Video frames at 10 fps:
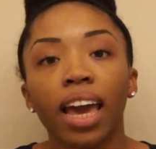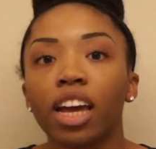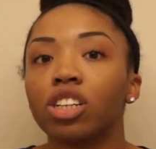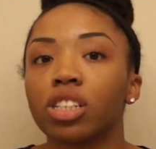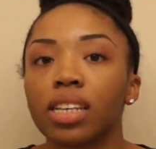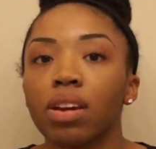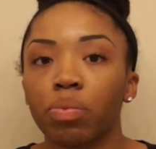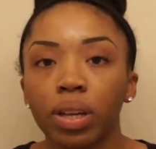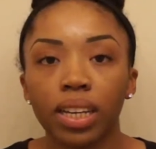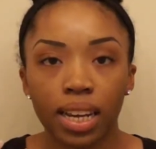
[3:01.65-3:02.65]
and just it
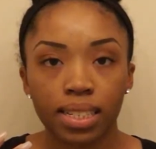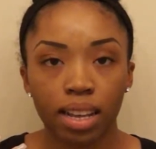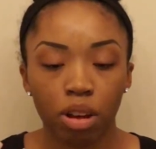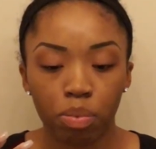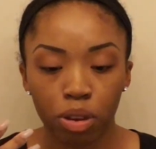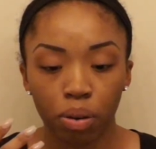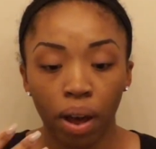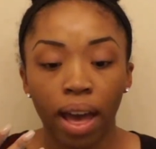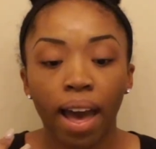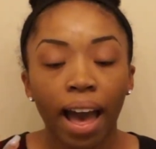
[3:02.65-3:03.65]
really does help you.
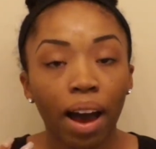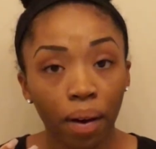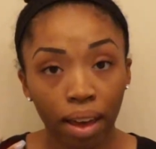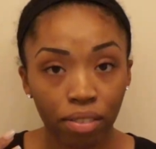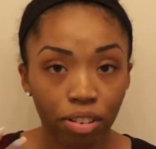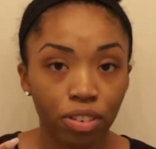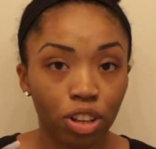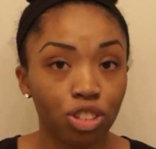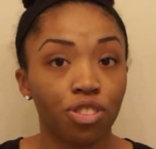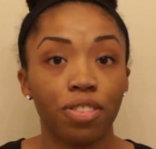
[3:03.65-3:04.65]
However, for
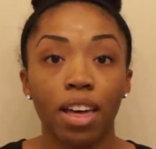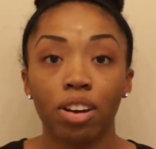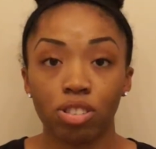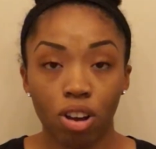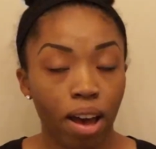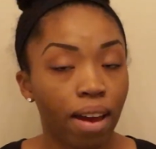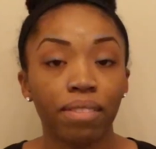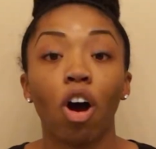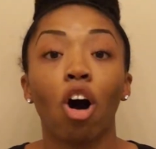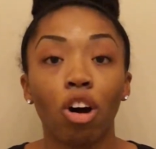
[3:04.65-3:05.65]
those of you that
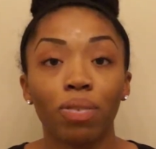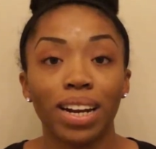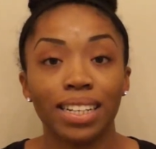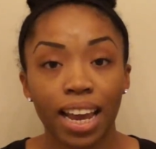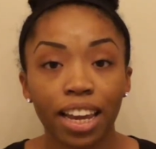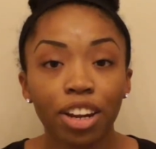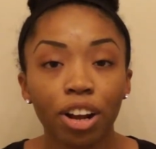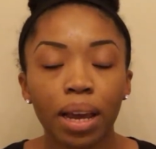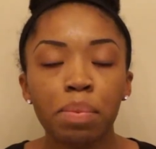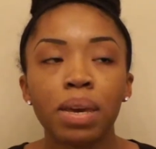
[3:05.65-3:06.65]
have already taken your
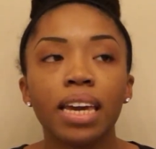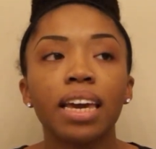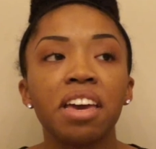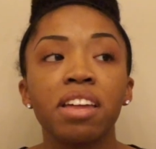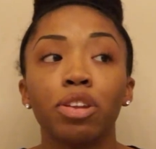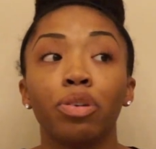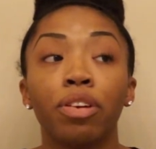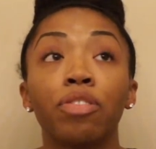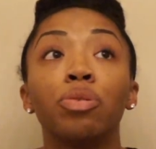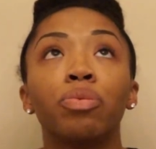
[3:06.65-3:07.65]
A&P and
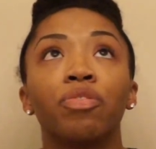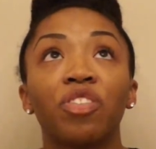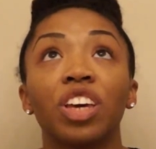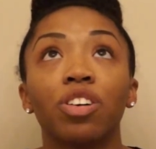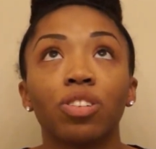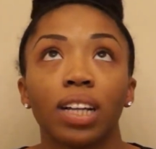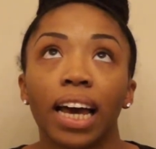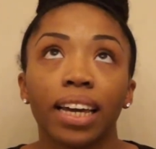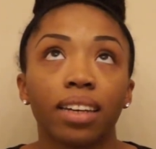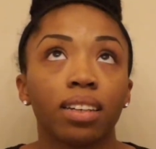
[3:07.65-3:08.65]
if you feel
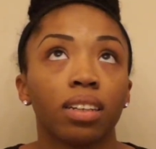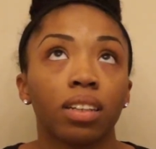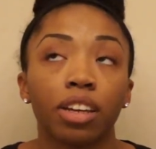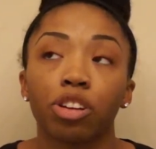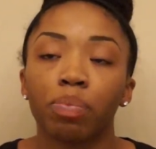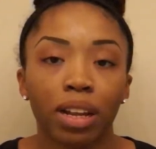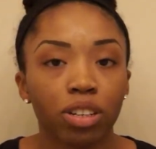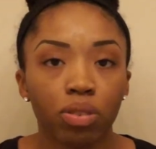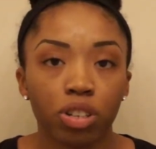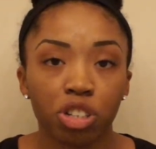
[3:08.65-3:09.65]
like you're about to
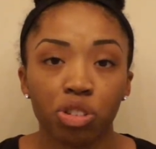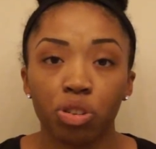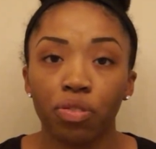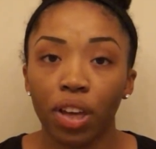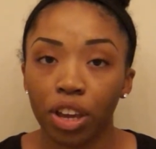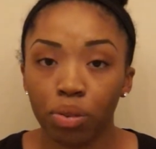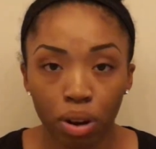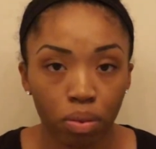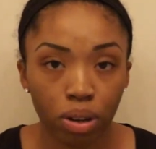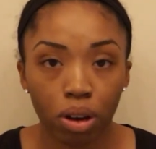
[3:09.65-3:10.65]
go to nursing school, you feel like you
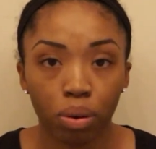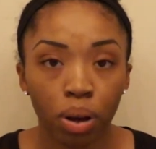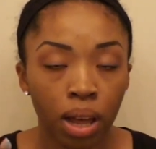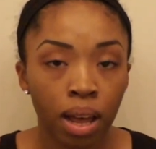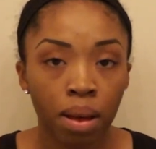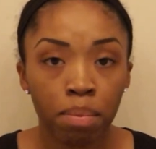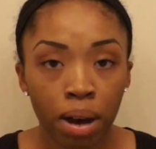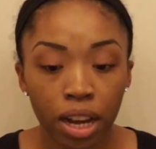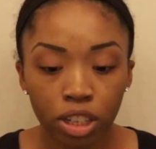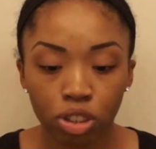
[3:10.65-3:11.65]
don't know
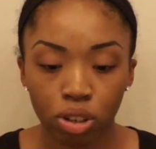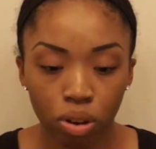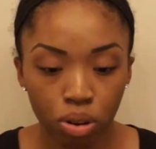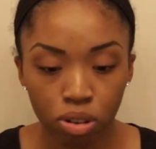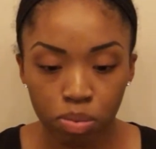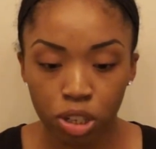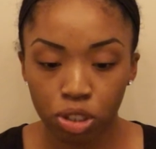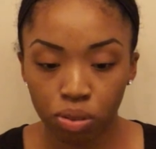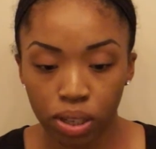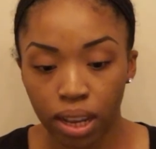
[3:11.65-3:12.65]
much or don't know as much
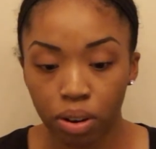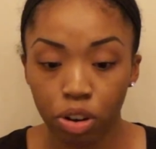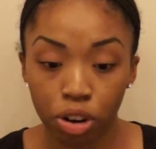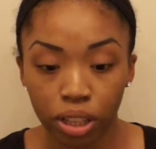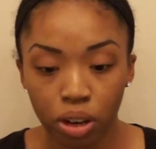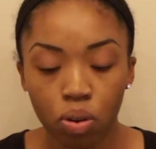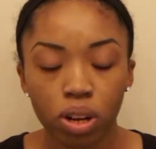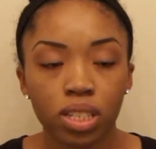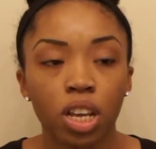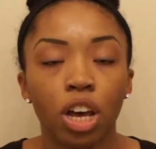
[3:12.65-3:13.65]
as you did during the
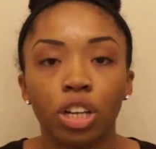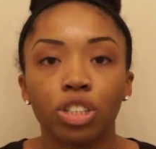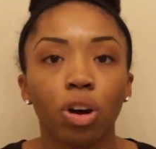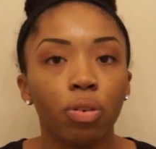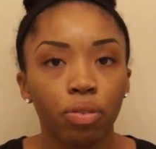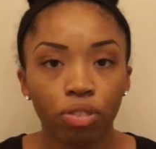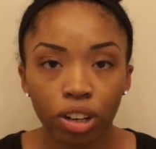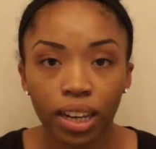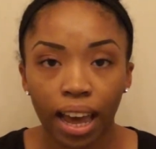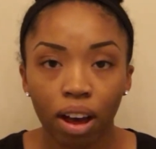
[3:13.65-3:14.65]
course, don't
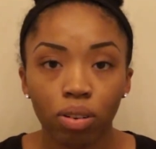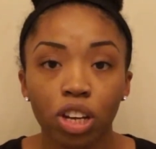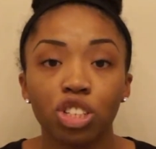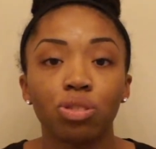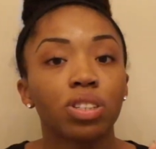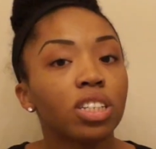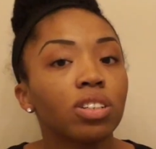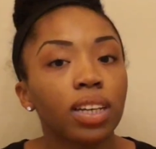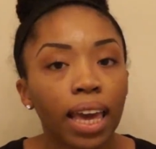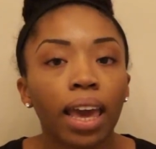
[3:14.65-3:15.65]
freak out, because you
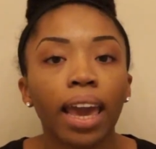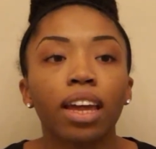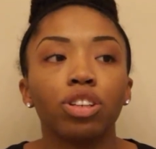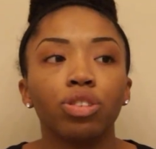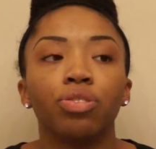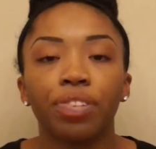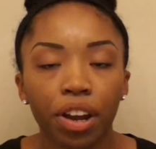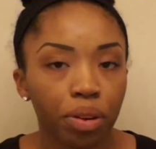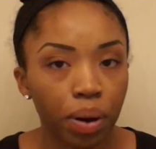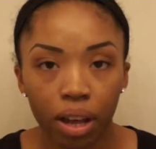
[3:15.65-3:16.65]
still can do
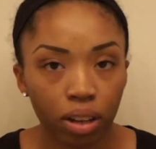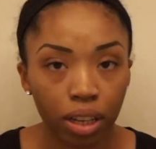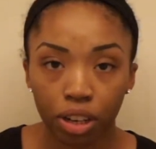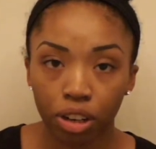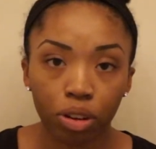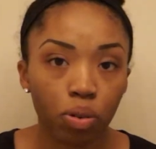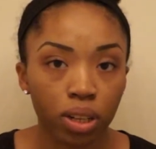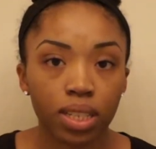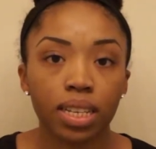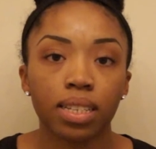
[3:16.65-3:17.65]
very well in your
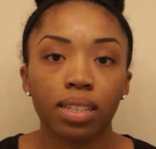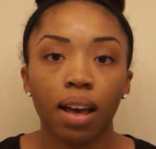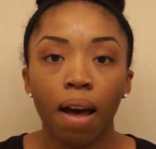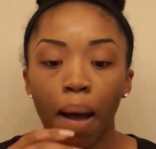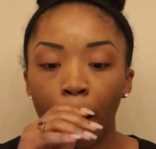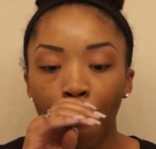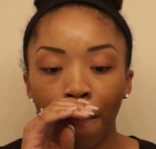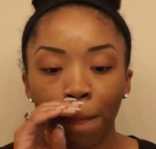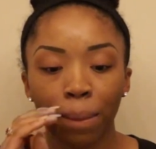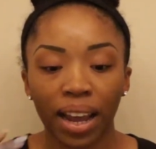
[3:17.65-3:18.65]
courses.
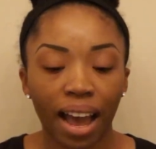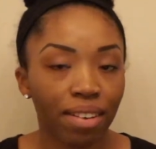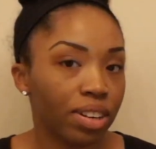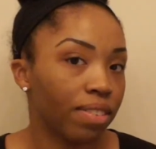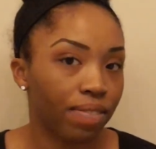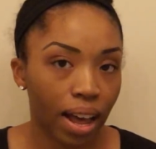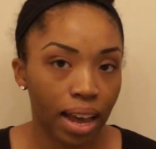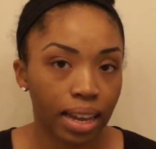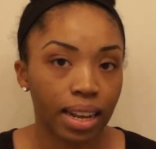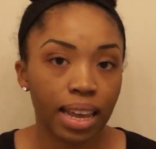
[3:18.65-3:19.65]
Like I've done
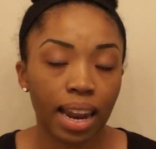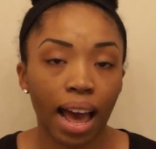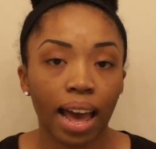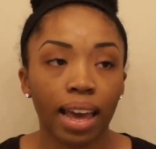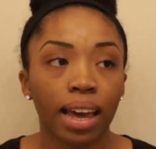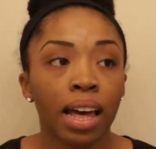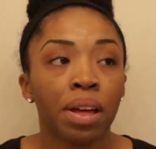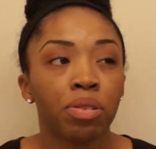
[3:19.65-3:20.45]
fine, and